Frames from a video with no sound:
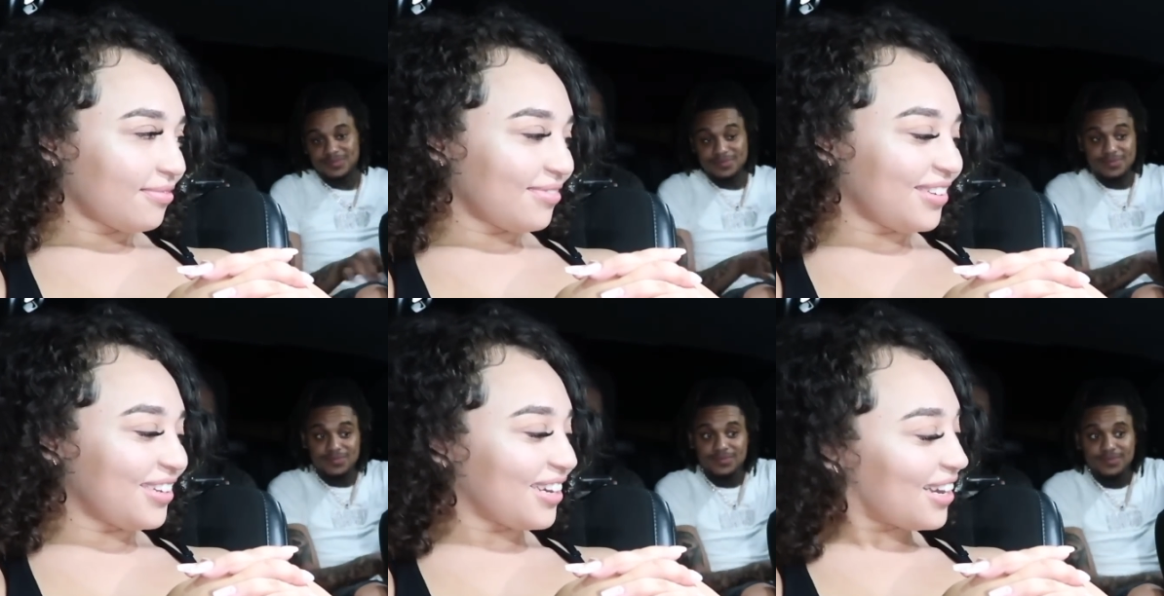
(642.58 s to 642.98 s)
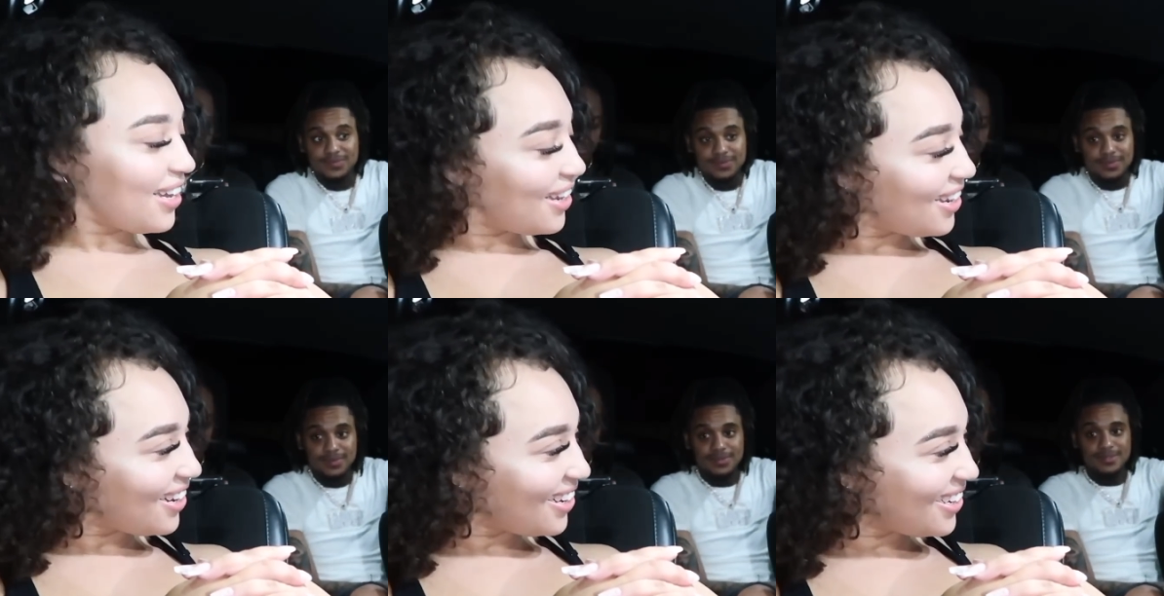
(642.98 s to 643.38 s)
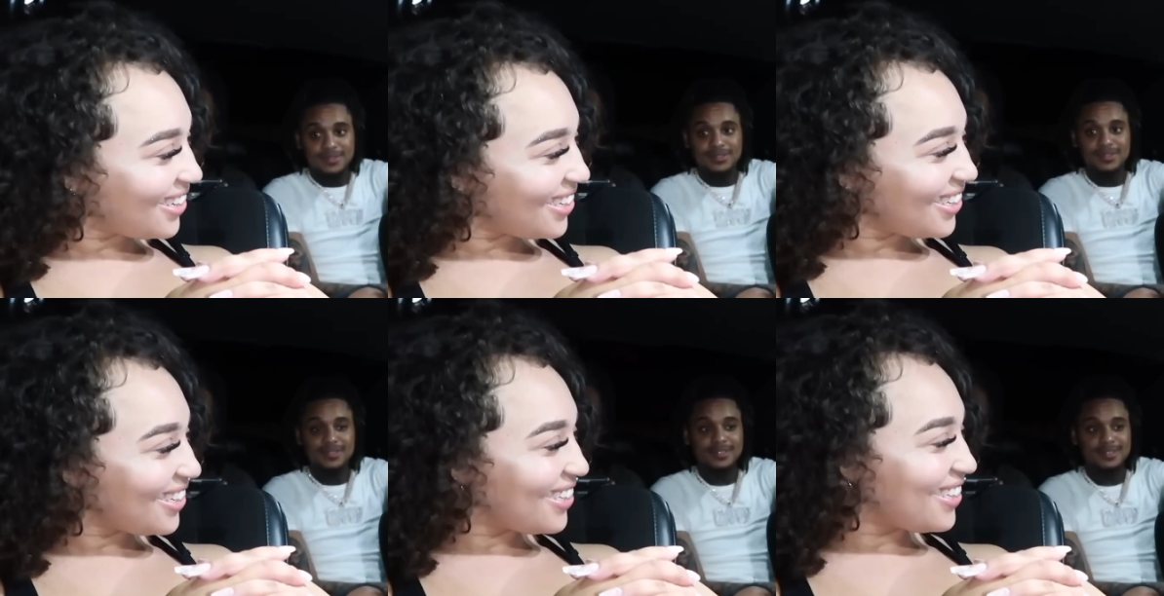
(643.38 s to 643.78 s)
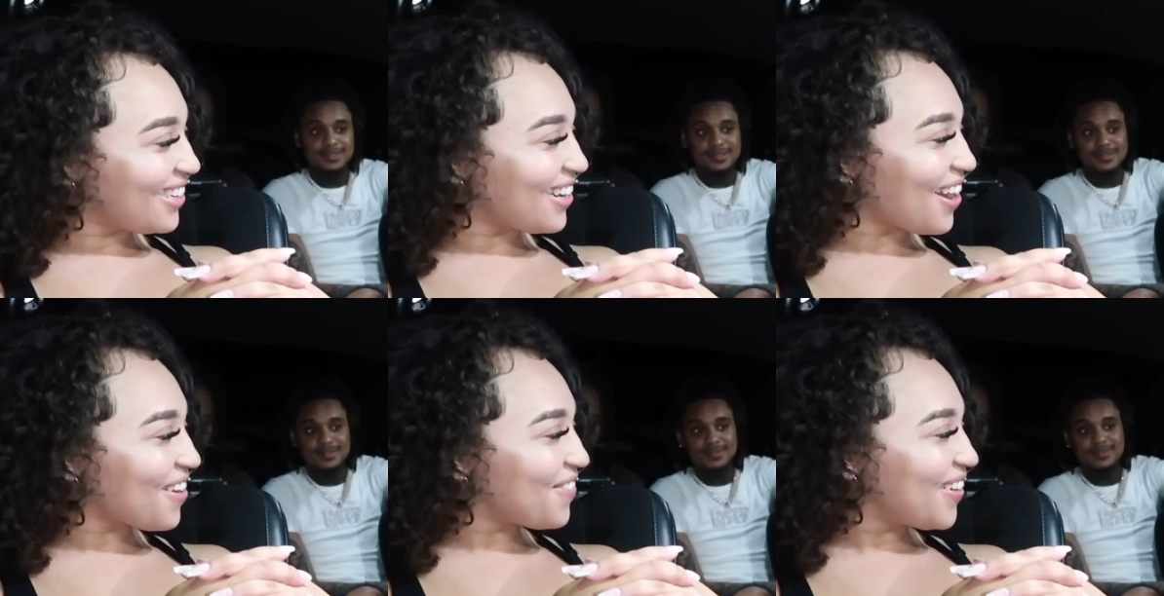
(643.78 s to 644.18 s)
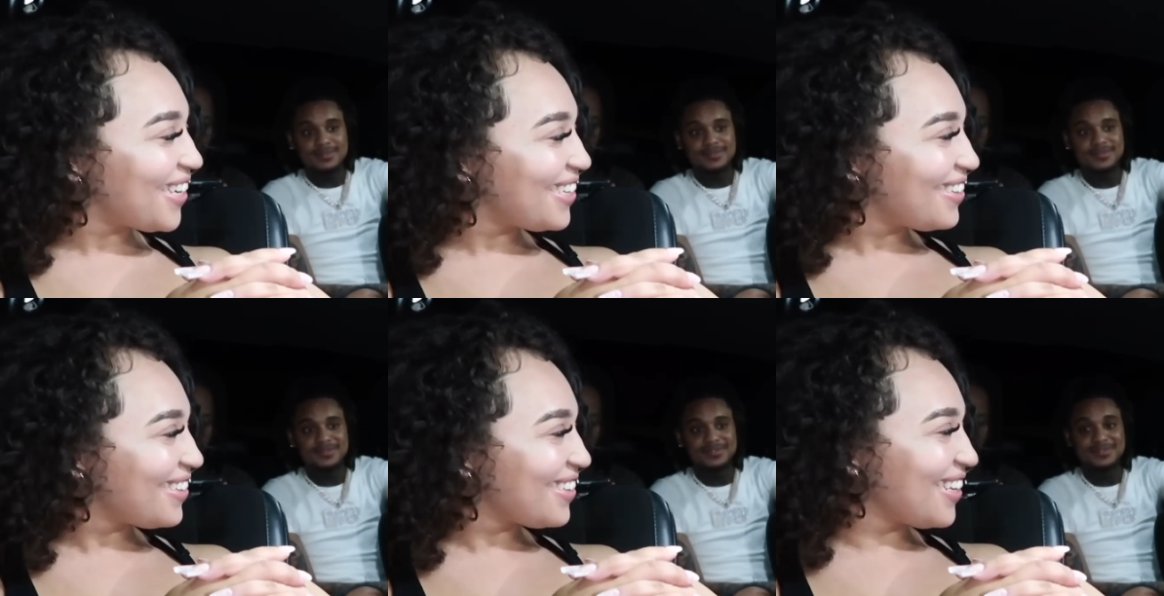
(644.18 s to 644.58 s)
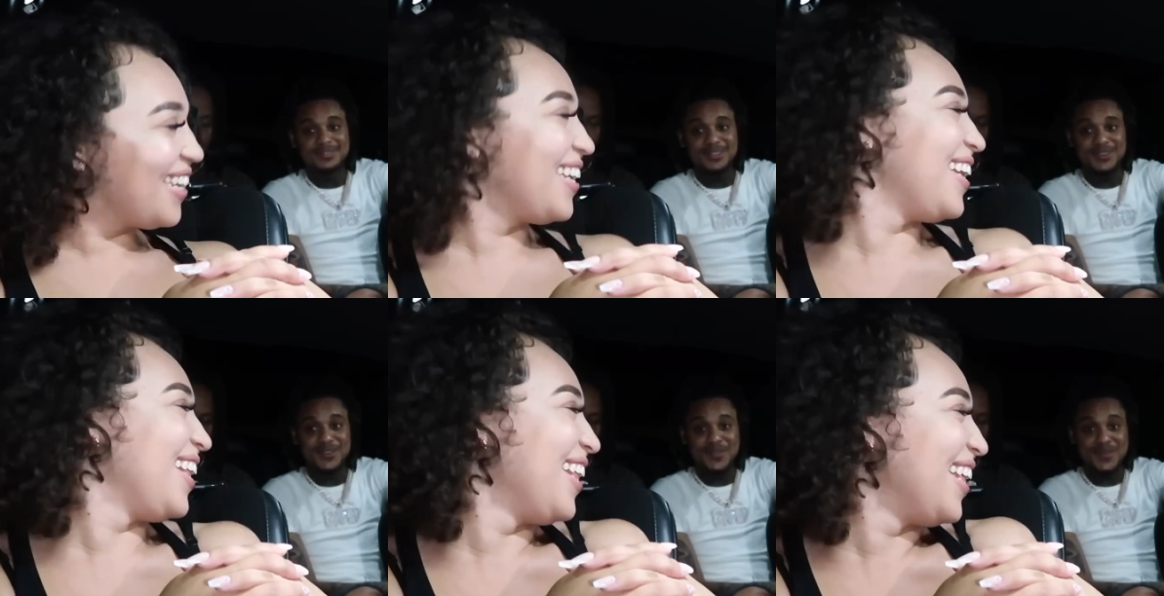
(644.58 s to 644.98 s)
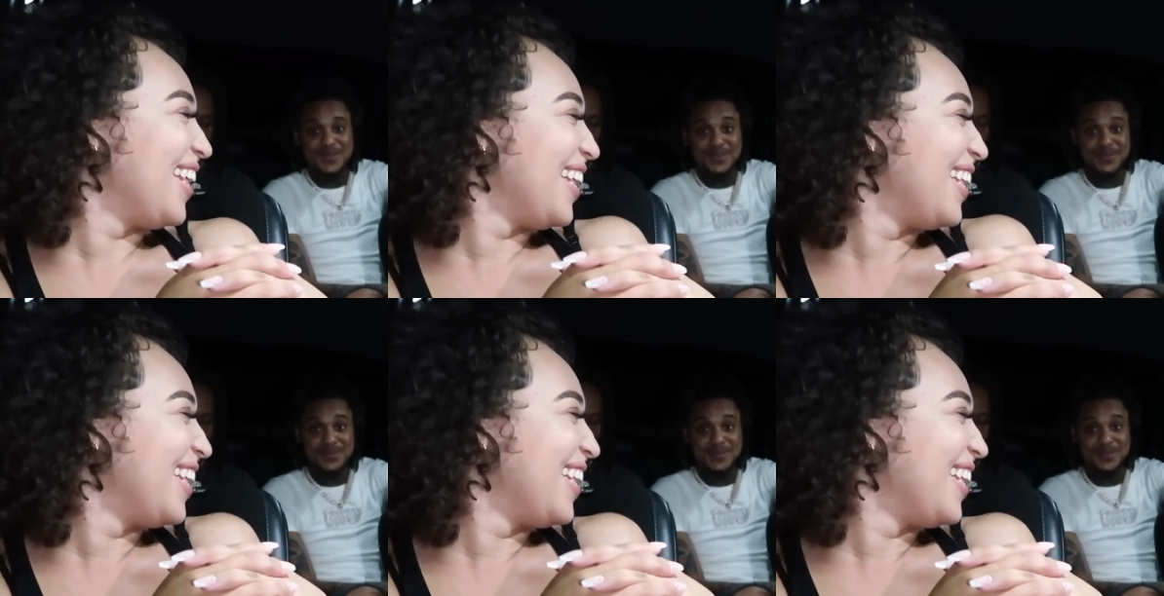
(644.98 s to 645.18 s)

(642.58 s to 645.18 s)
Speaker 1: You good? I'm nervous. Straight.